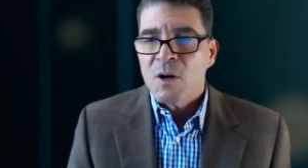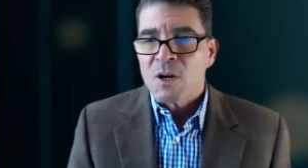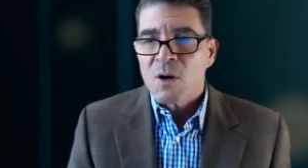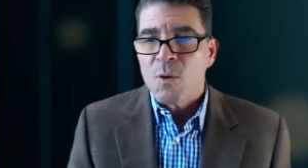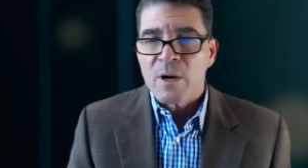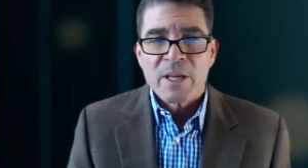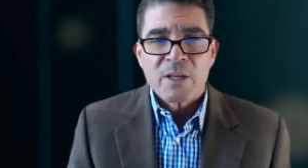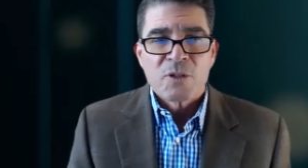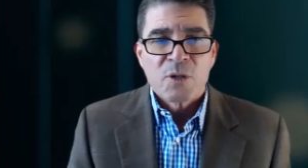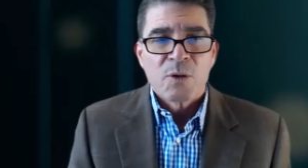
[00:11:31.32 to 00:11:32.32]

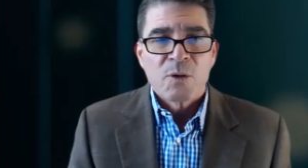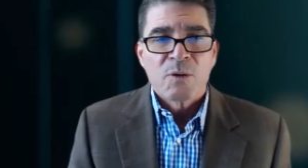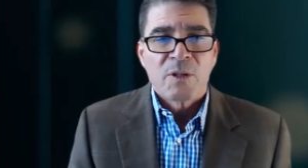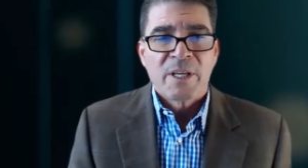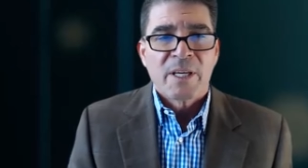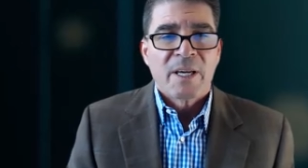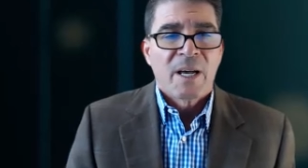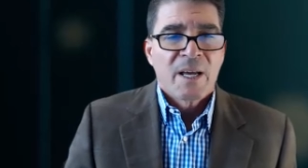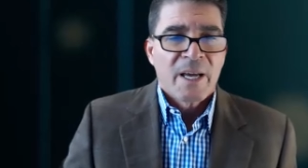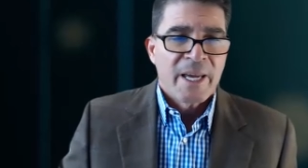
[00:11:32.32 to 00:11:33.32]
according to the
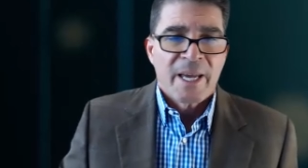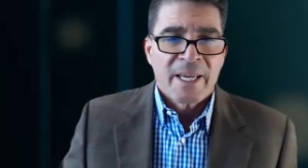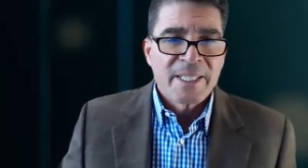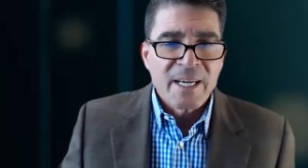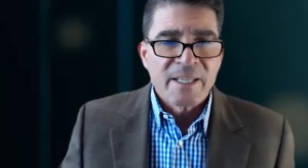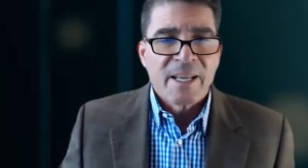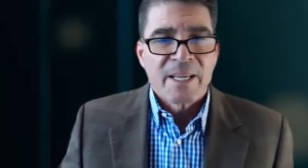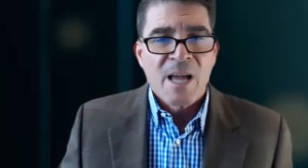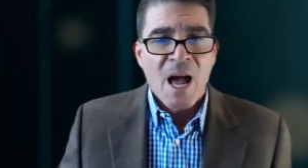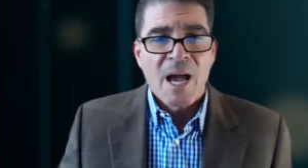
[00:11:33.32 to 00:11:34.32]
a, a Sunday
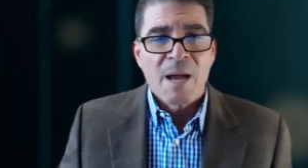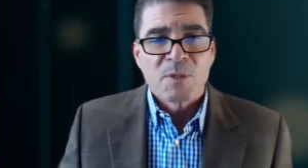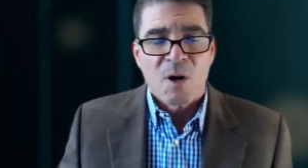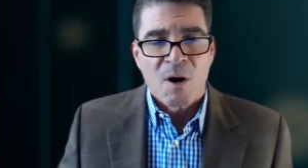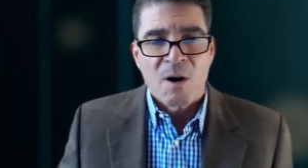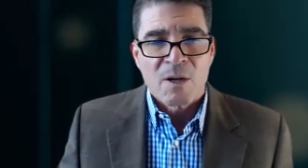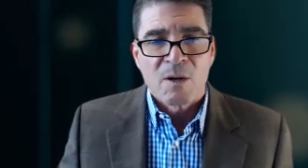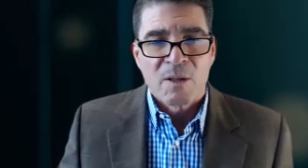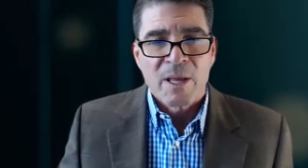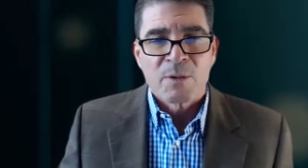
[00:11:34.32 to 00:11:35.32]
Times
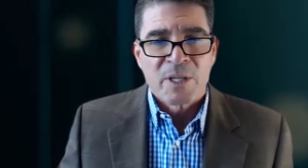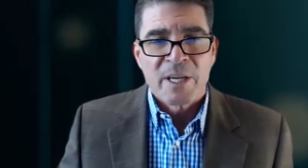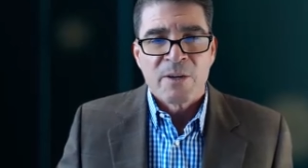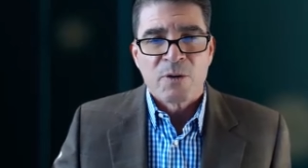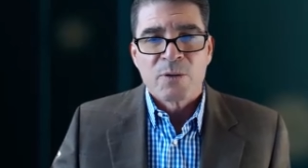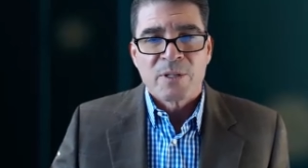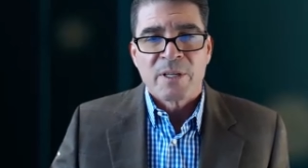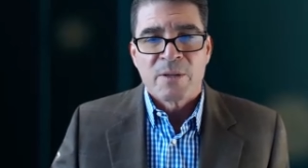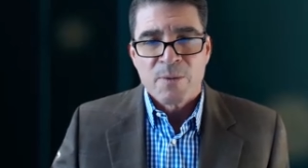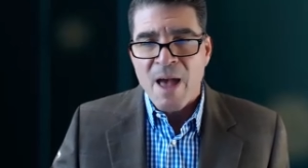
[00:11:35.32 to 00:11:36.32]
article that was introduced
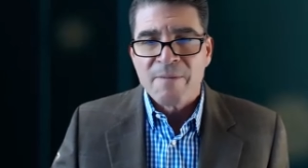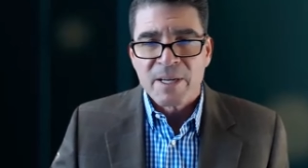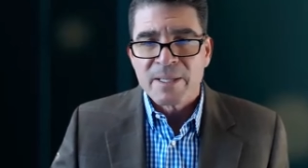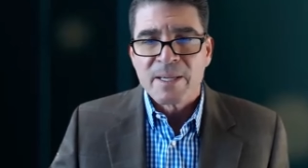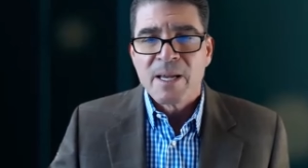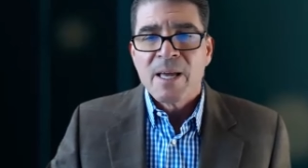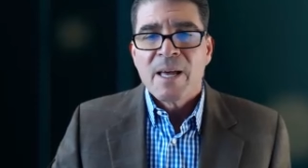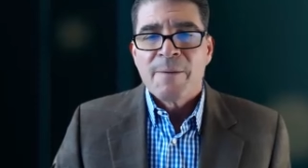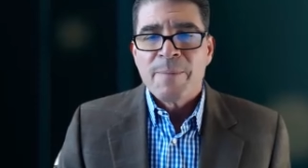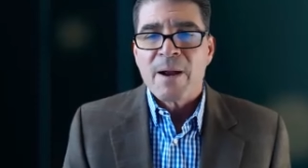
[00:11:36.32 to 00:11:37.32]
into evidence,
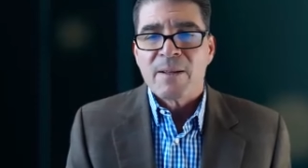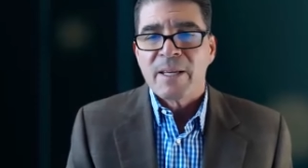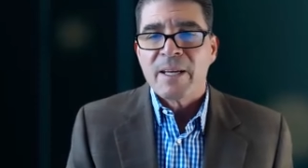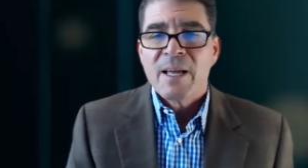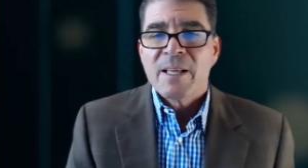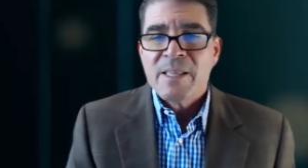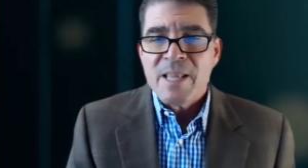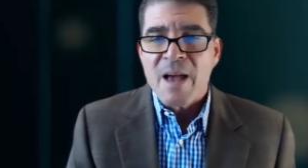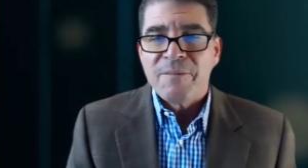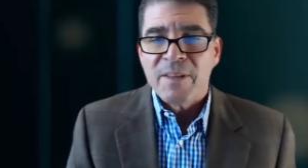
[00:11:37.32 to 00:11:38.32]
apparently
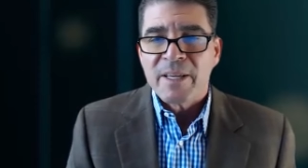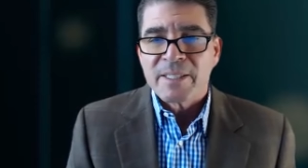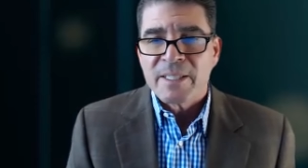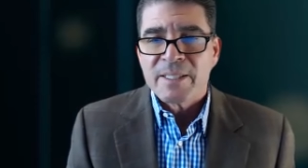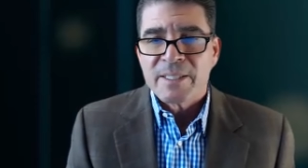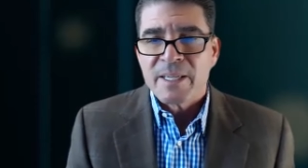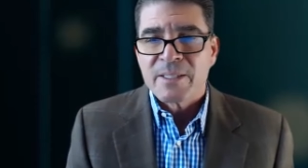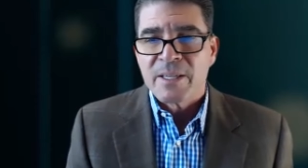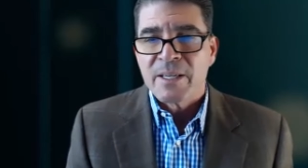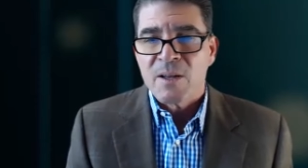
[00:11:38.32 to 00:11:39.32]
Netflix
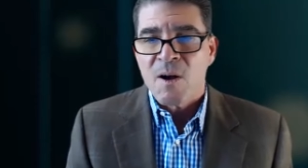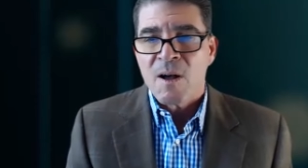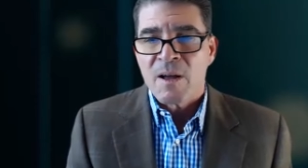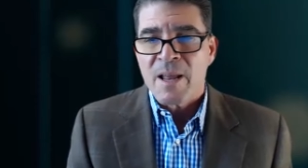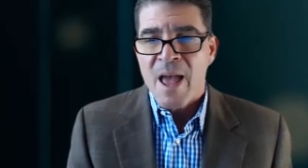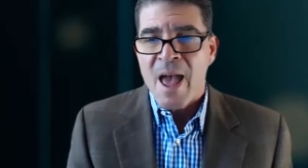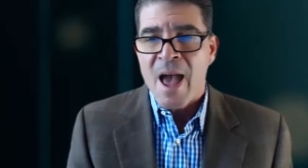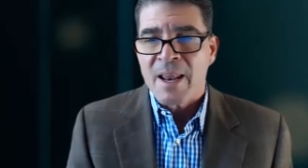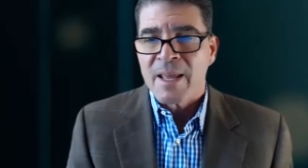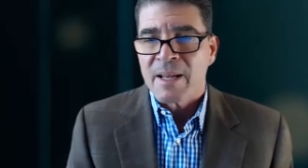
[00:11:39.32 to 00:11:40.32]
insisted on
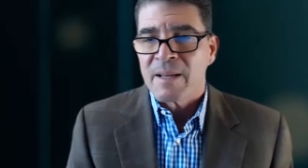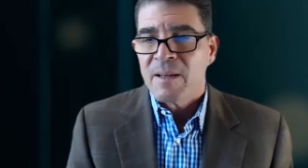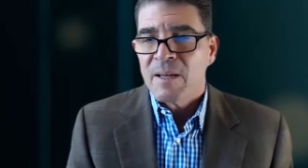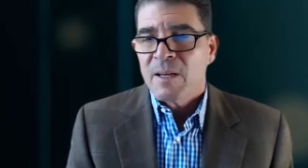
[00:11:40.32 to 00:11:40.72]
adding,